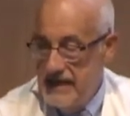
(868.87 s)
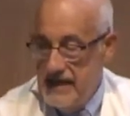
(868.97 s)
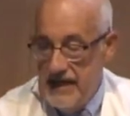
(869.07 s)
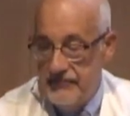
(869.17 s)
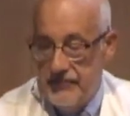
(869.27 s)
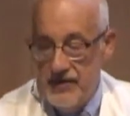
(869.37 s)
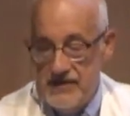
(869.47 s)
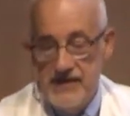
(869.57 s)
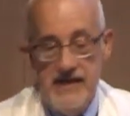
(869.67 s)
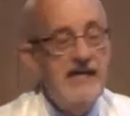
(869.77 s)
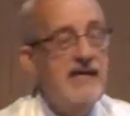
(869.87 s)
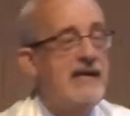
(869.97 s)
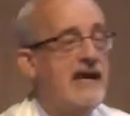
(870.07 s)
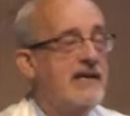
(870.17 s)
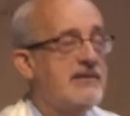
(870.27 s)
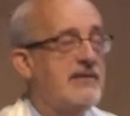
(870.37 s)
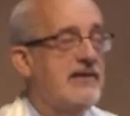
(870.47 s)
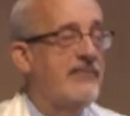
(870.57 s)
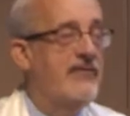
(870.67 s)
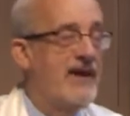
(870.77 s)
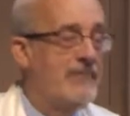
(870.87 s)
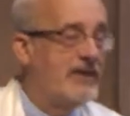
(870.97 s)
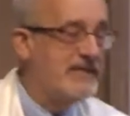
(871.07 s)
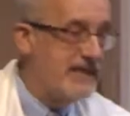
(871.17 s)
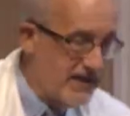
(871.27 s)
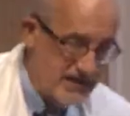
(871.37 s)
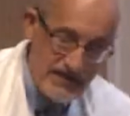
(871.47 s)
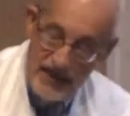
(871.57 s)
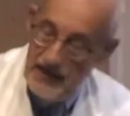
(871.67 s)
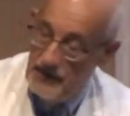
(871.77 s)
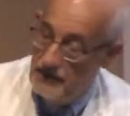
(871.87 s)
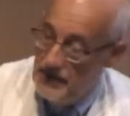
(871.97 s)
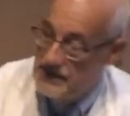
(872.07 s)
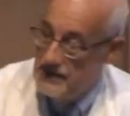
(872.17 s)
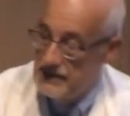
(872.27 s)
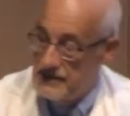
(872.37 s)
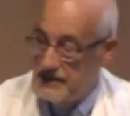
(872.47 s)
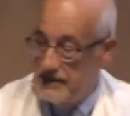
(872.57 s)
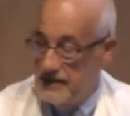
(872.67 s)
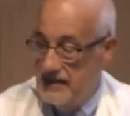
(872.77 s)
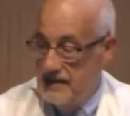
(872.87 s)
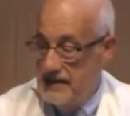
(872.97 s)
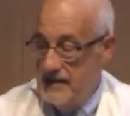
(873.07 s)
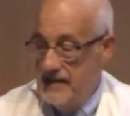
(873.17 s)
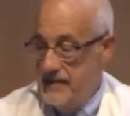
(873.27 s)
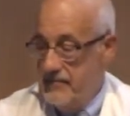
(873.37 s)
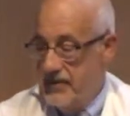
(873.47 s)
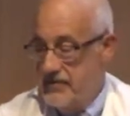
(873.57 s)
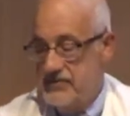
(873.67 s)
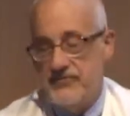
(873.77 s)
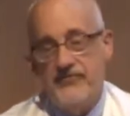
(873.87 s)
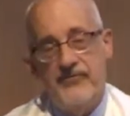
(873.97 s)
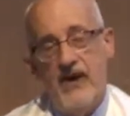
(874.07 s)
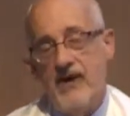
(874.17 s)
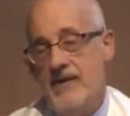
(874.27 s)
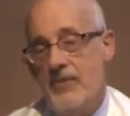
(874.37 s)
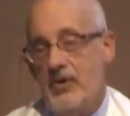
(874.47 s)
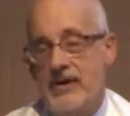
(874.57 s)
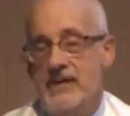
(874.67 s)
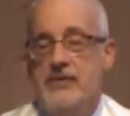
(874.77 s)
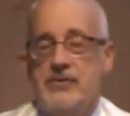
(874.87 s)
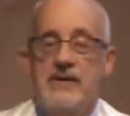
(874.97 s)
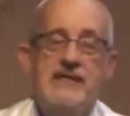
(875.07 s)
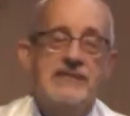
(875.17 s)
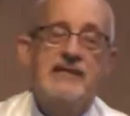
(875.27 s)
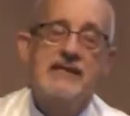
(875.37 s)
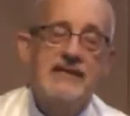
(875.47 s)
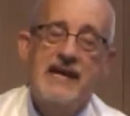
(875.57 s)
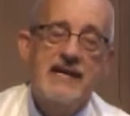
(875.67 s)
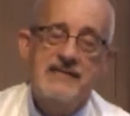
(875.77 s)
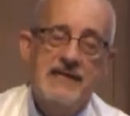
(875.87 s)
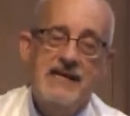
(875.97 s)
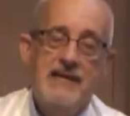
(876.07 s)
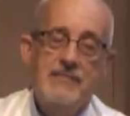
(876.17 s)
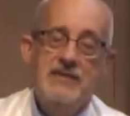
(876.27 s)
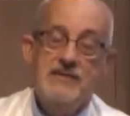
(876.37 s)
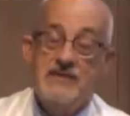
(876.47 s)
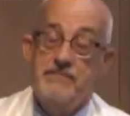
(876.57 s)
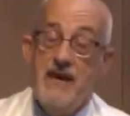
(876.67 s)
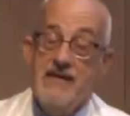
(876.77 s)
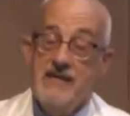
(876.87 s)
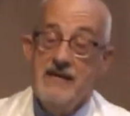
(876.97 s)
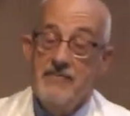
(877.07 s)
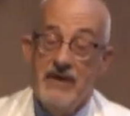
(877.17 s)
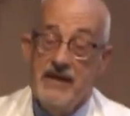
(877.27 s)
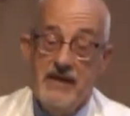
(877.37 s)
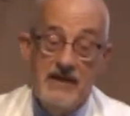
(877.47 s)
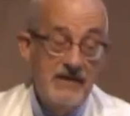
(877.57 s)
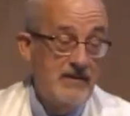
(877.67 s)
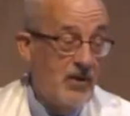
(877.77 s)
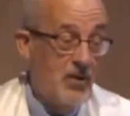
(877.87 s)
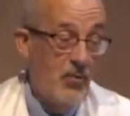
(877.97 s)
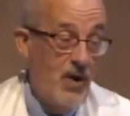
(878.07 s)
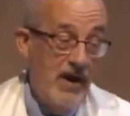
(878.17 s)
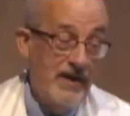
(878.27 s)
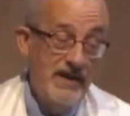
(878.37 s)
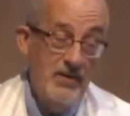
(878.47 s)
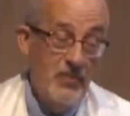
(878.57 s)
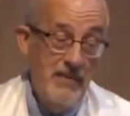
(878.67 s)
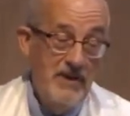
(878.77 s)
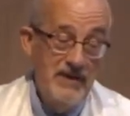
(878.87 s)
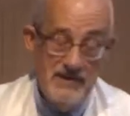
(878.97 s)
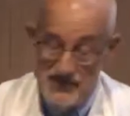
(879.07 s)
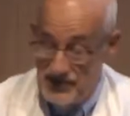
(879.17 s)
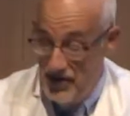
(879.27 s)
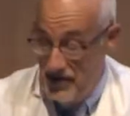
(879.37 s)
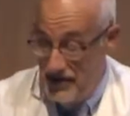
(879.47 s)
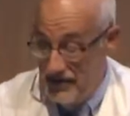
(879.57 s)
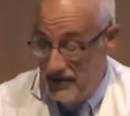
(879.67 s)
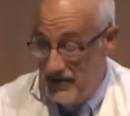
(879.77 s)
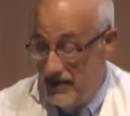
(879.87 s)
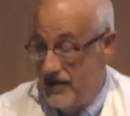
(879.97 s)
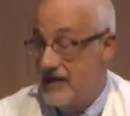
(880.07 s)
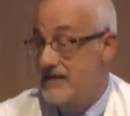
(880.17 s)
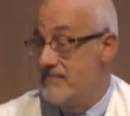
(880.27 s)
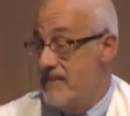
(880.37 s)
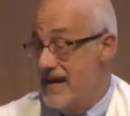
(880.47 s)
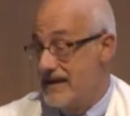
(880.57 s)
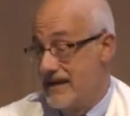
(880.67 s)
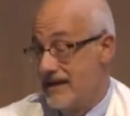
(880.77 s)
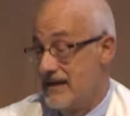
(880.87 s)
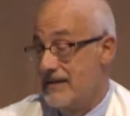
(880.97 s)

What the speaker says: At 14, he entered the family textile business, but he was far more interested at that time in spending money on wine, women, and song than on making it.